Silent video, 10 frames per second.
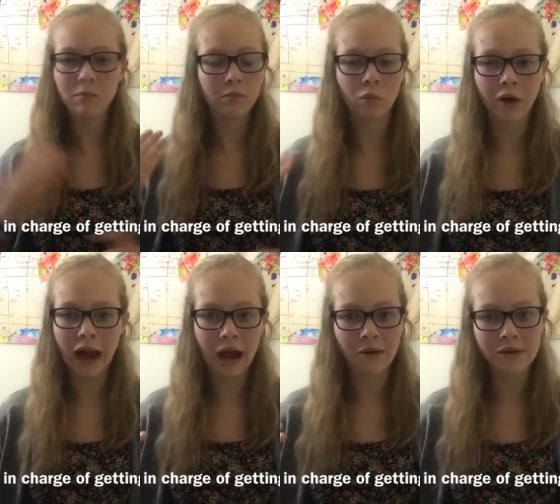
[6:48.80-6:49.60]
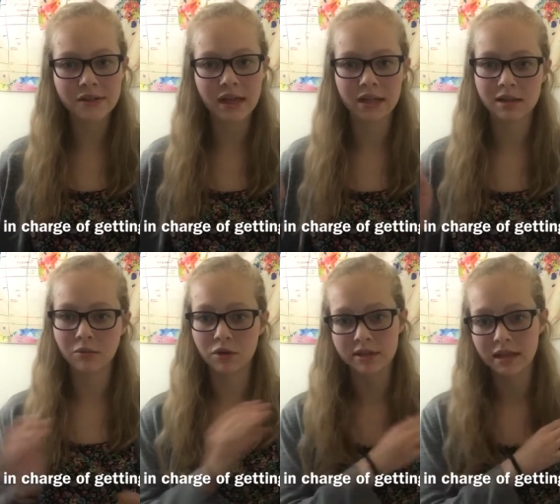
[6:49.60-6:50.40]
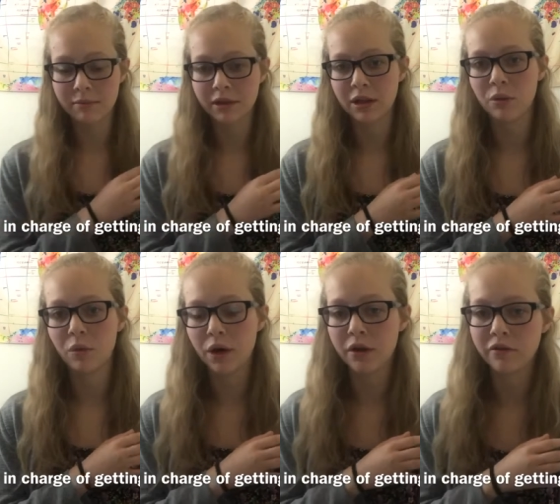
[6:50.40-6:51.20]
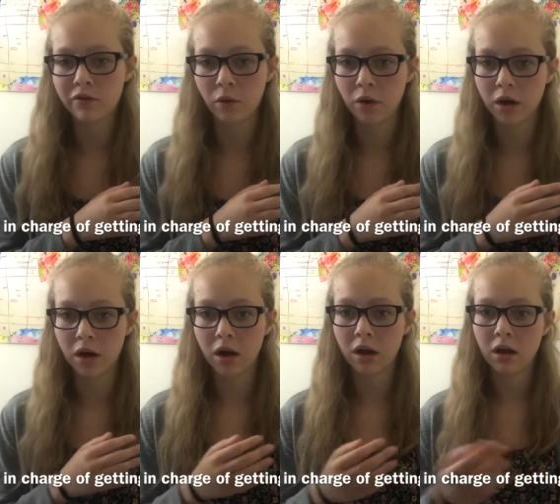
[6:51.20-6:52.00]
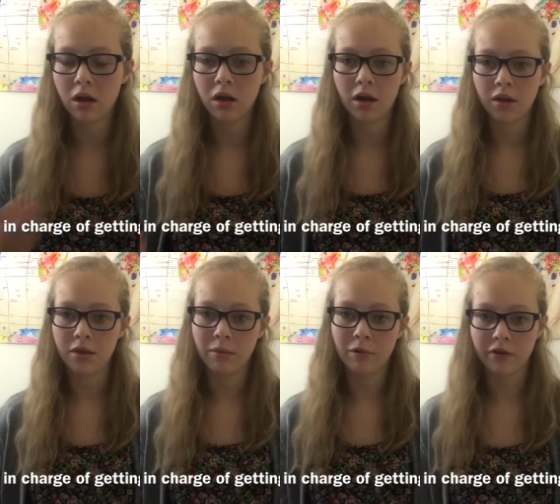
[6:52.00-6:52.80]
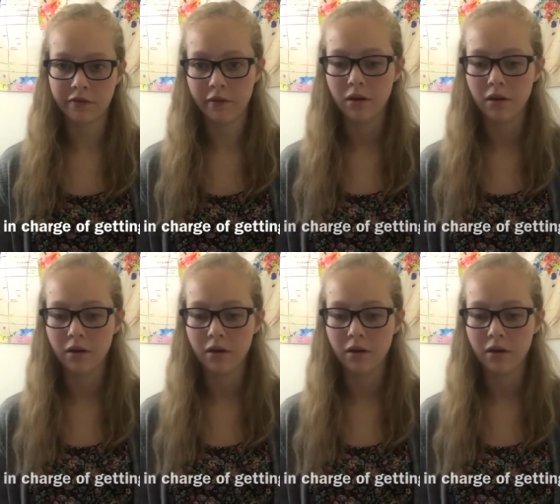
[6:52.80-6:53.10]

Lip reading: more hours than someone typically would for the book.